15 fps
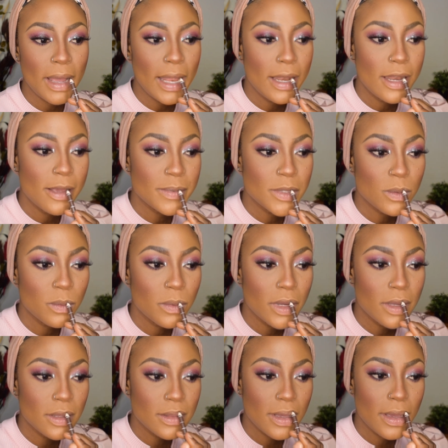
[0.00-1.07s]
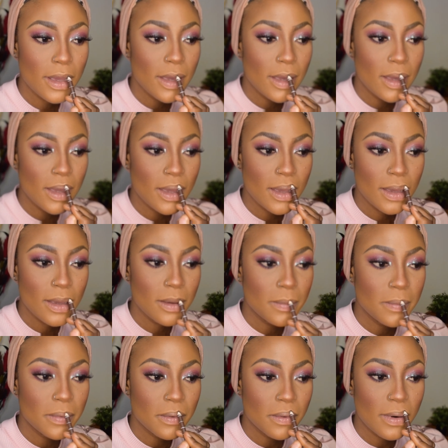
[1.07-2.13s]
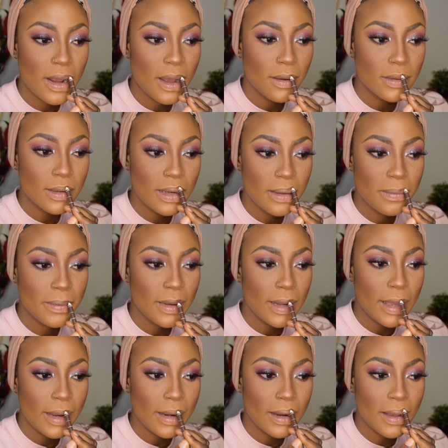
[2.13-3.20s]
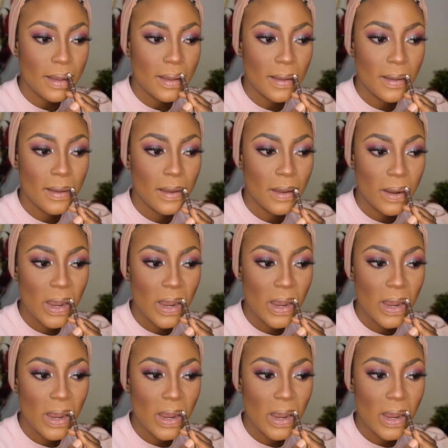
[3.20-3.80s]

my lips with a brown lip liner.